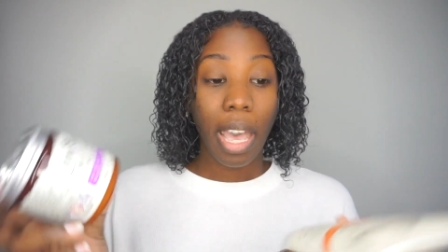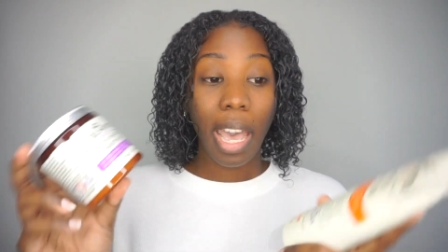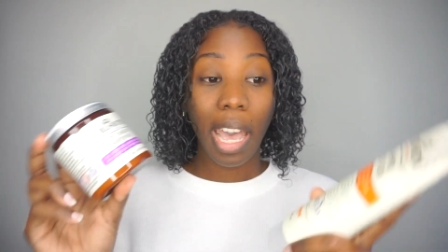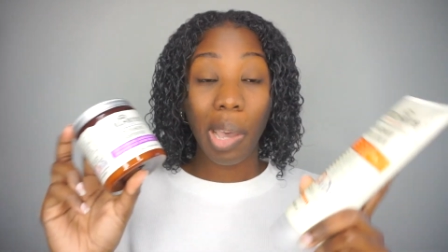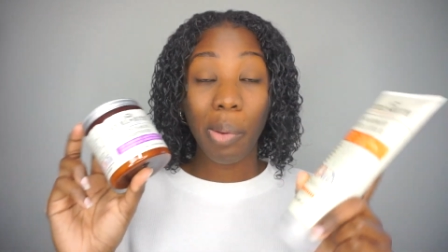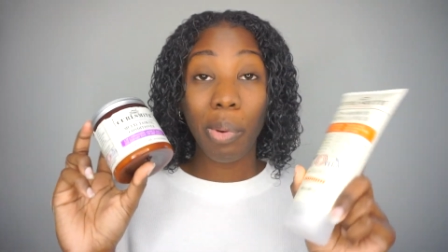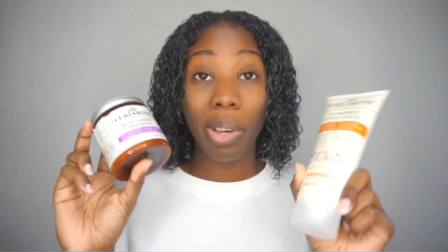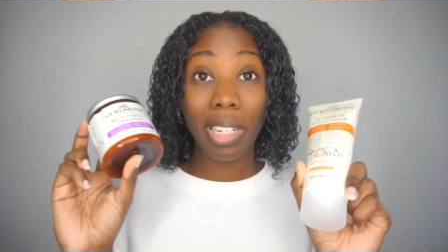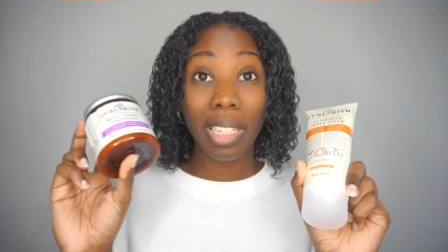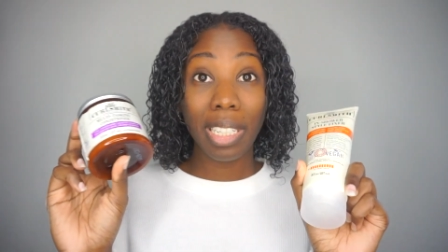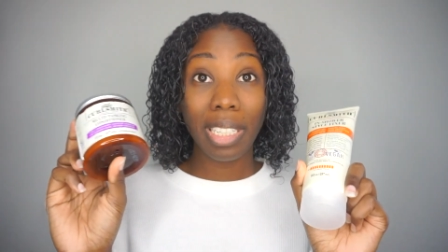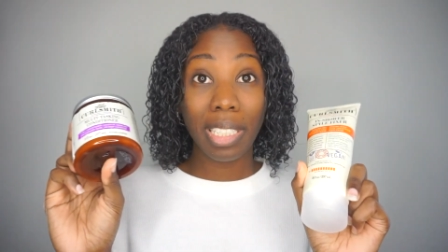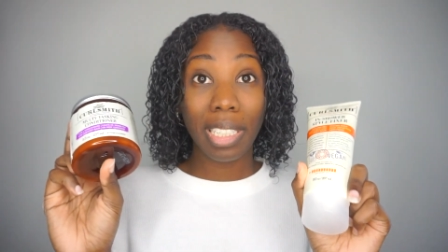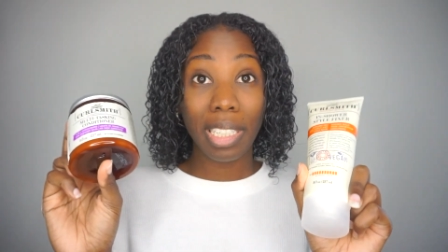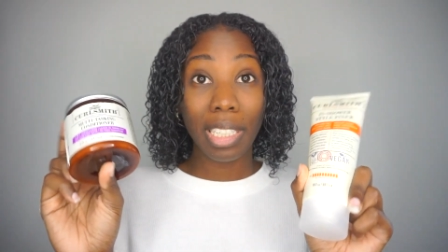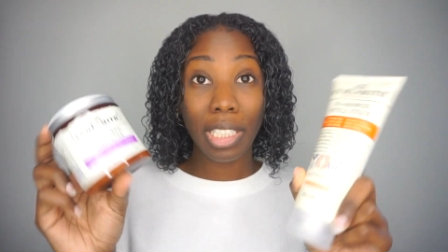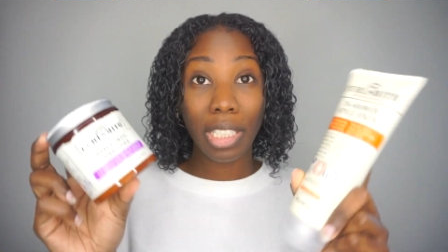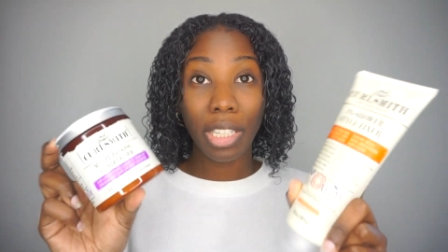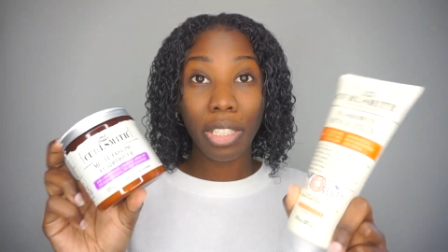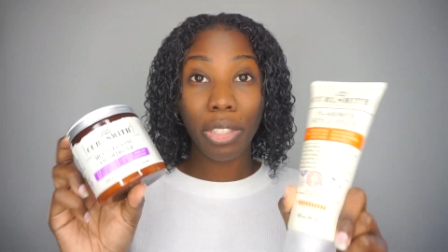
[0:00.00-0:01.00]
I want to
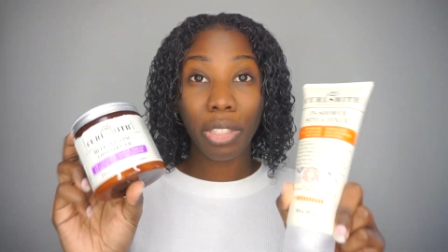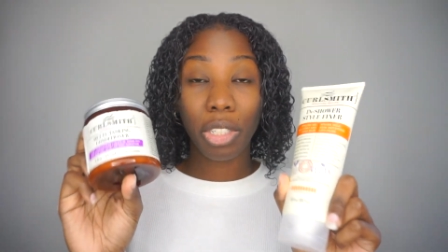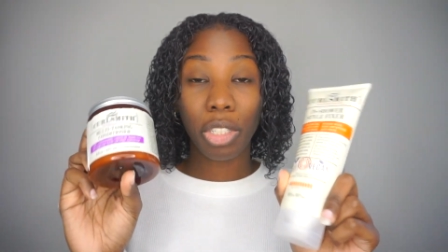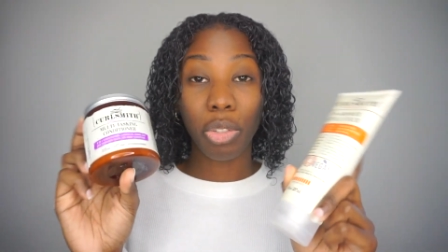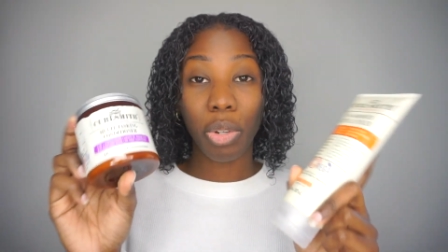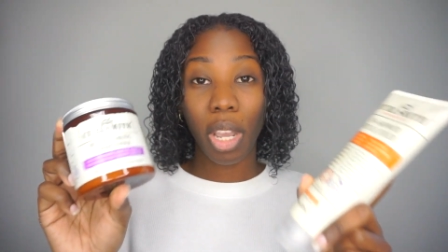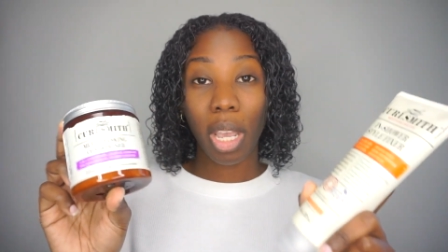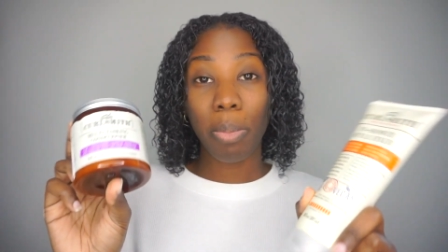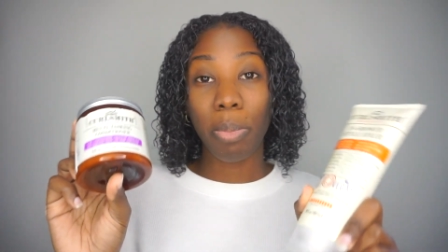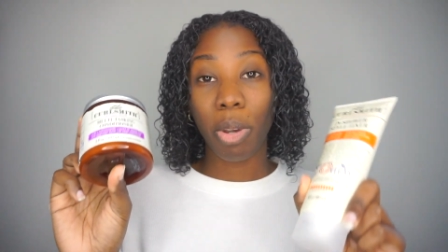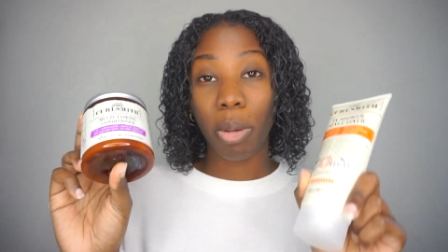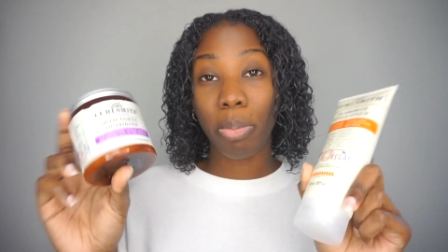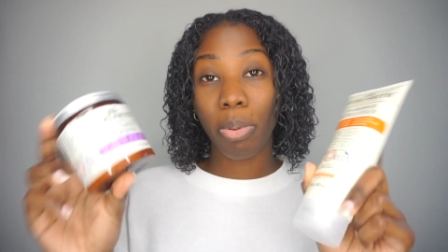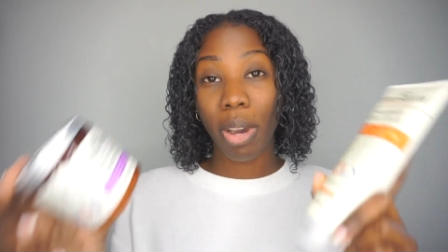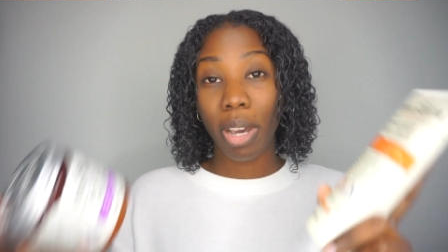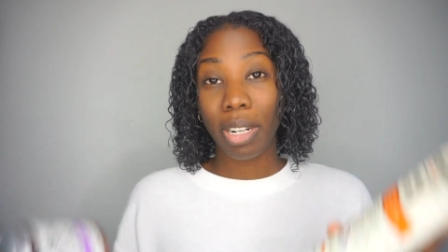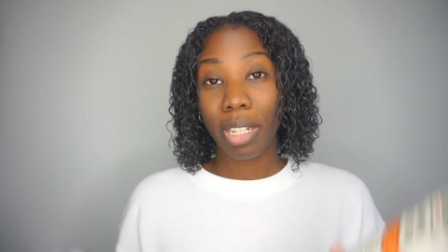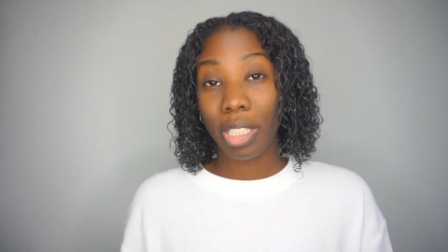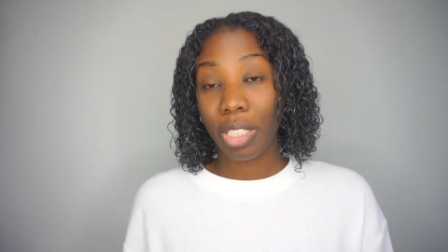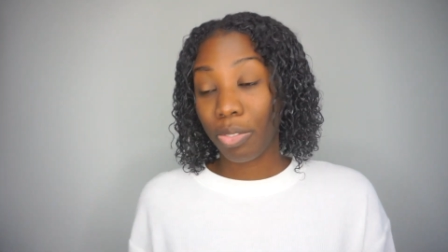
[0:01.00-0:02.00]
continue to try more
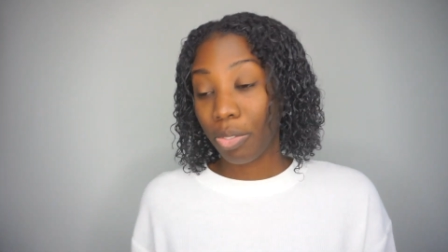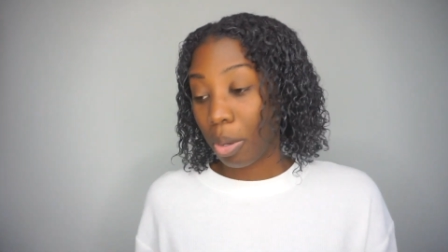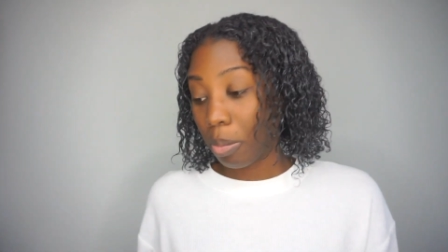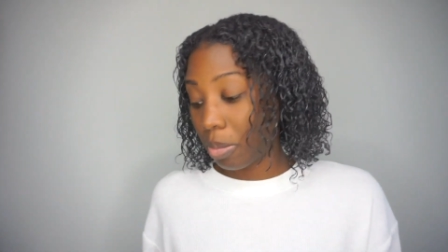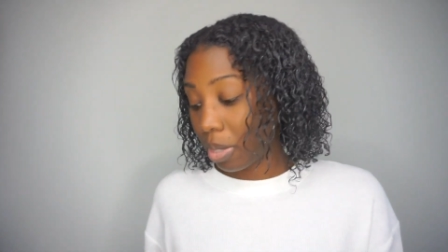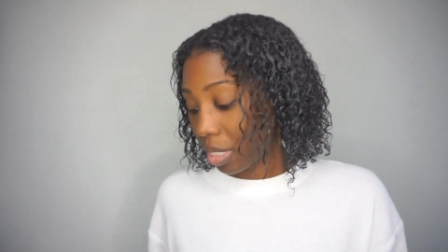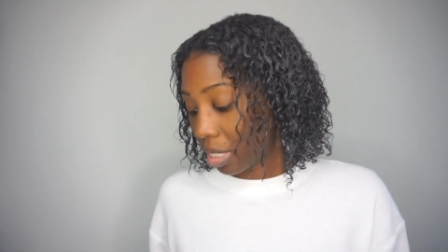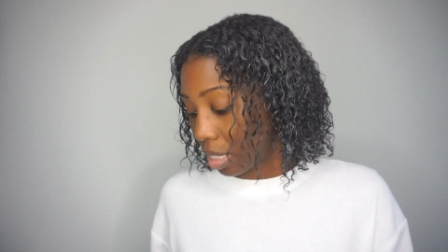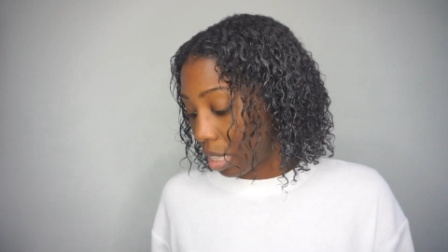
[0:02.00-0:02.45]
products from this